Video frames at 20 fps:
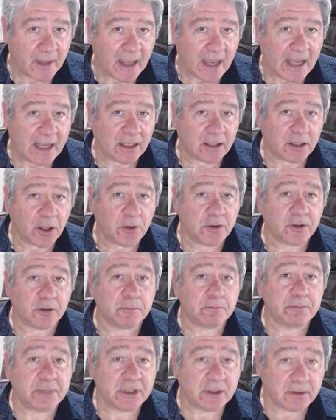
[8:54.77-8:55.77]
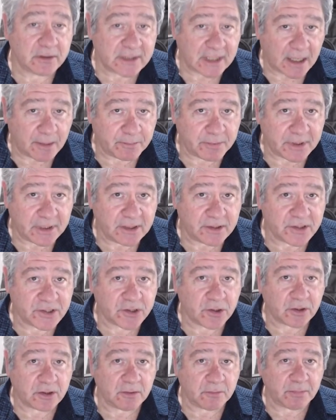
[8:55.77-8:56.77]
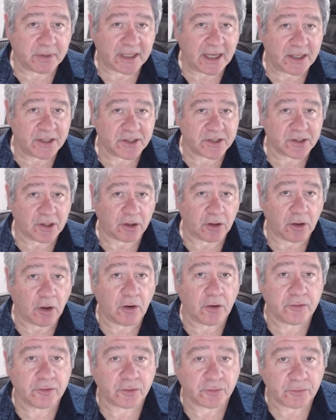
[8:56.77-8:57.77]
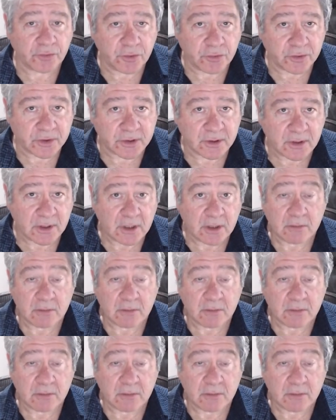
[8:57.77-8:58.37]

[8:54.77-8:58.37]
a local build-up in certain places along the route,